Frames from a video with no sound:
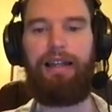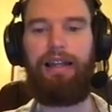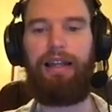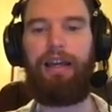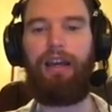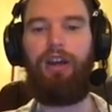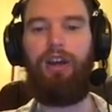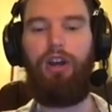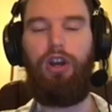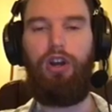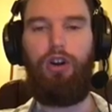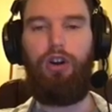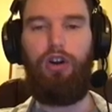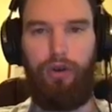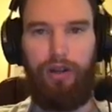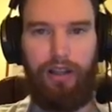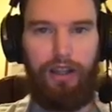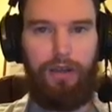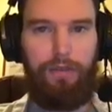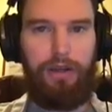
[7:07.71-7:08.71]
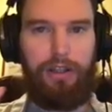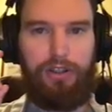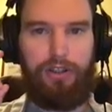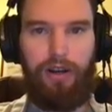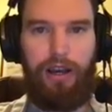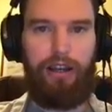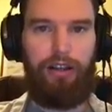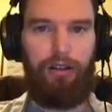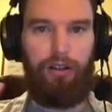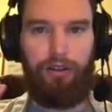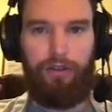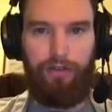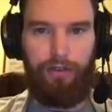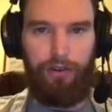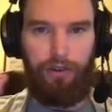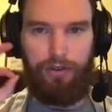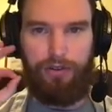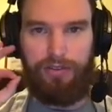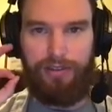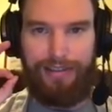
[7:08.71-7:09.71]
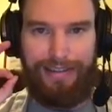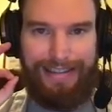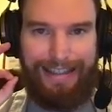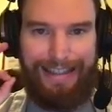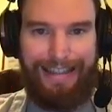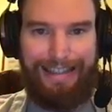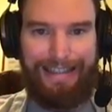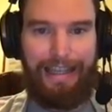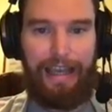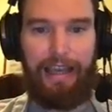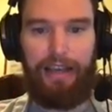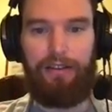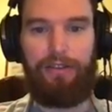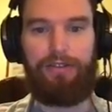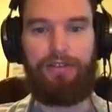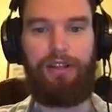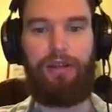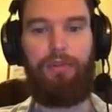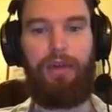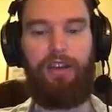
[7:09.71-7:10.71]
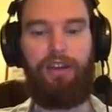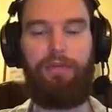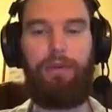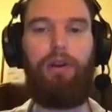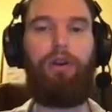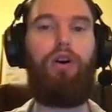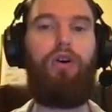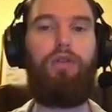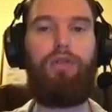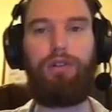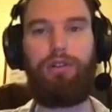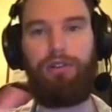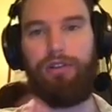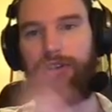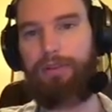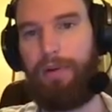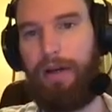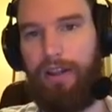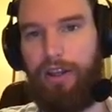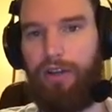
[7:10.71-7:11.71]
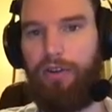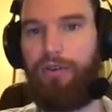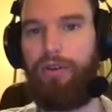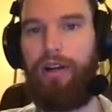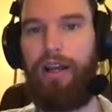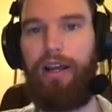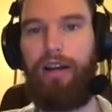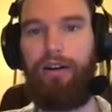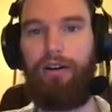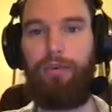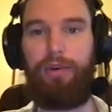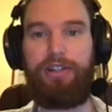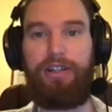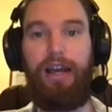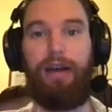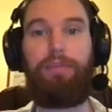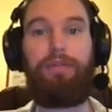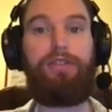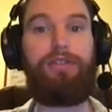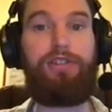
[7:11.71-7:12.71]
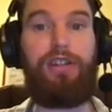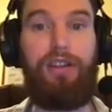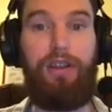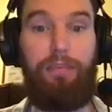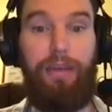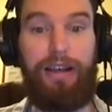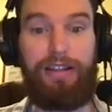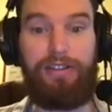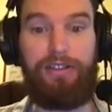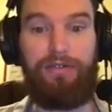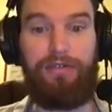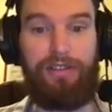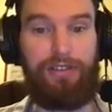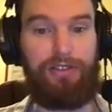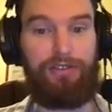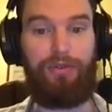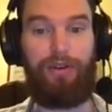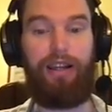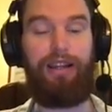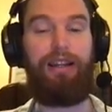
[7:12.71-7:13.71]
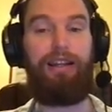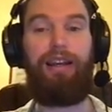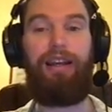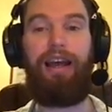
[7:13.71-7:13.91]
Like, really be trying to look for those details that may have been overlooked by the creator, which happens to the best of us, right?